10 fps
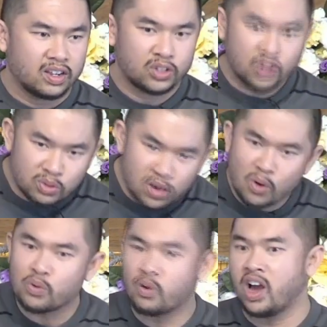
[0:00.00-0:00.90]
So
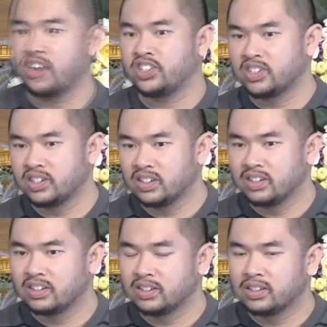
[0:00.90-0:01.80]
don't rush.
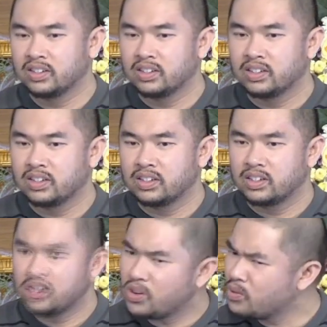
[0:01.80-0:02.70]

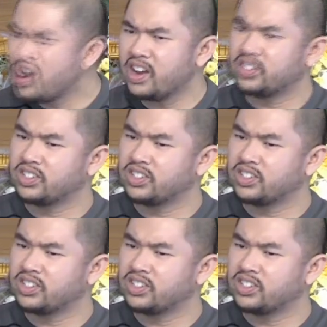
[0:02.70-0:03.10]
Don't rush.